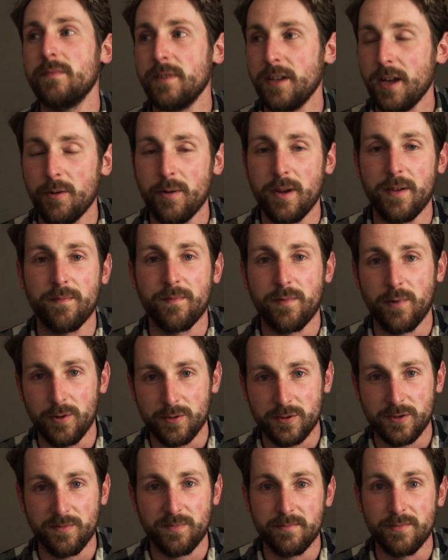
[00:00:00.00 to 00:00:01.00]
you know,
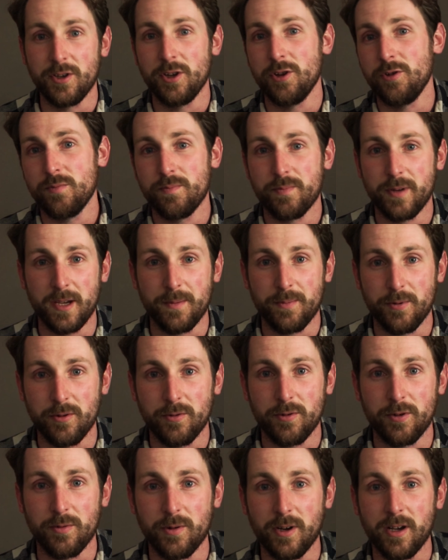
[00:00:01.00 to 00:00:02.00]
influx of new
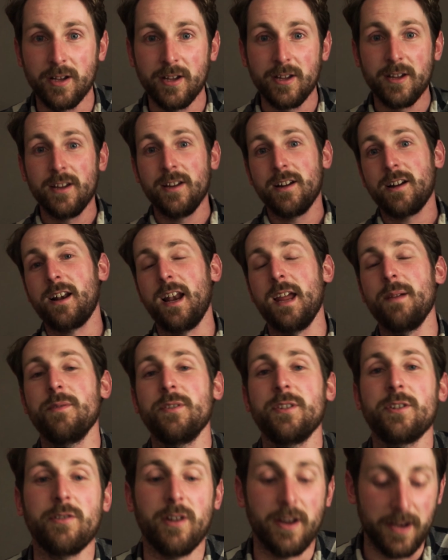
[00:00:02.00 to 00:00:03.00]
people who are
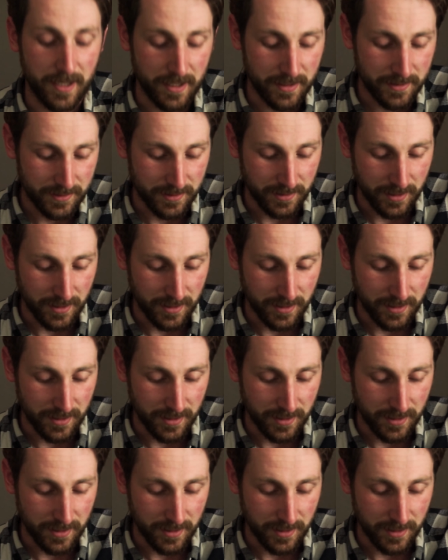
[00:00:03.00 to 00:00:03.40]
claiming the credit.